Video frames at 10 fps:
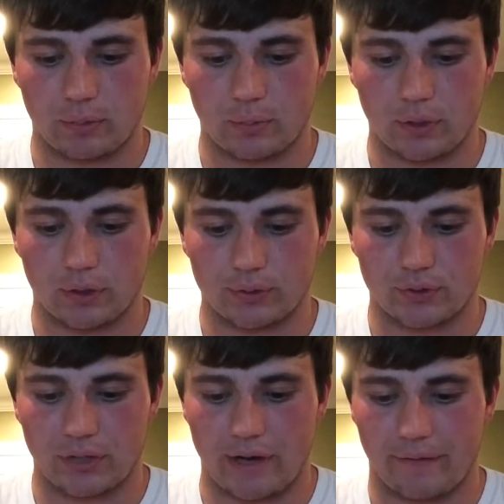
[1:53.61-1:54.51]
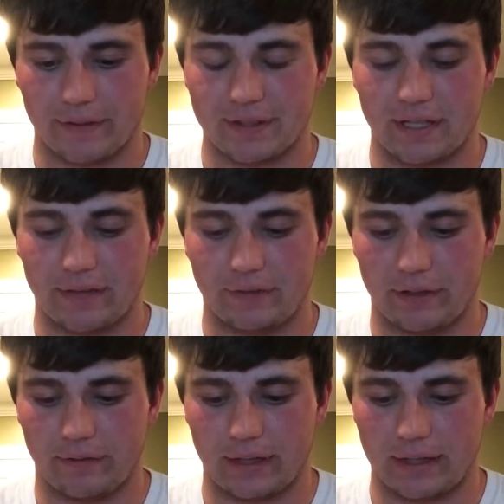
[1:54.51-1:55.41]
most traffic safety
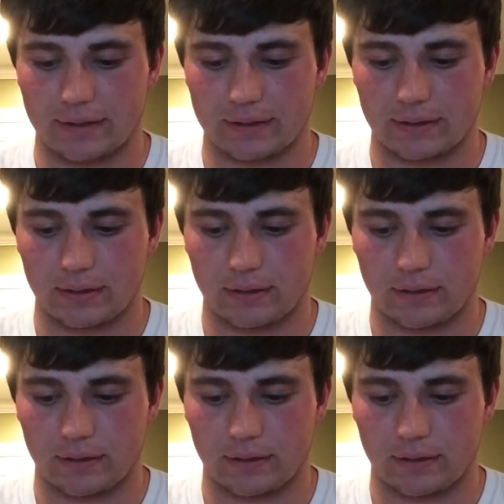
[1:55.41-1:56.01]
device